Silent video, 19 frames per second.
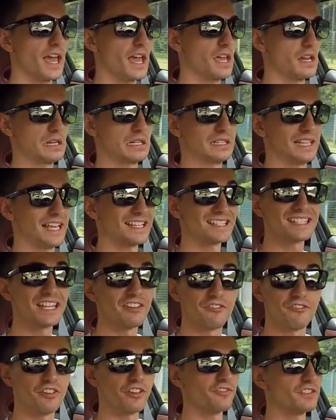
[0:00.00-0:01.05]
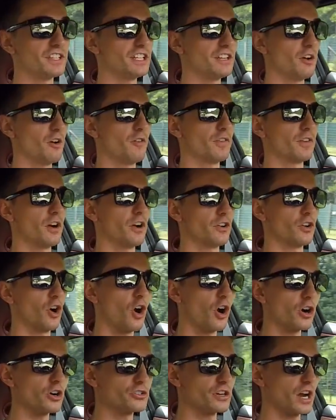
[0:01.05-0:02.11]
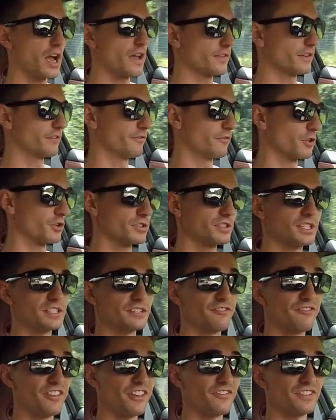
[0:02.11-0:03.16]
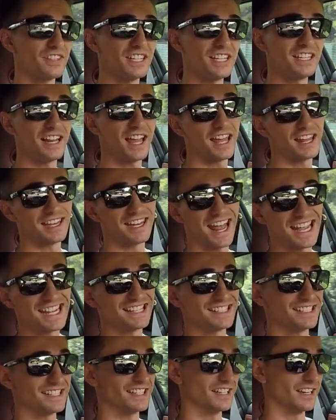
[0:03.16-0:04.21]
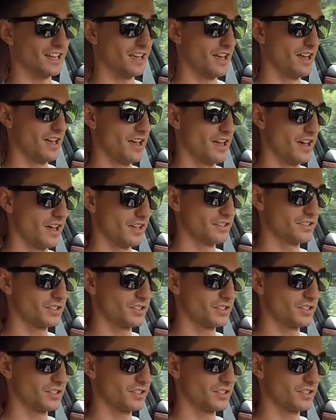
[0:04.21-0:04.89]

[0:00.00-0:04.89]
and less than 15 over under hard driving versus 15 and 19.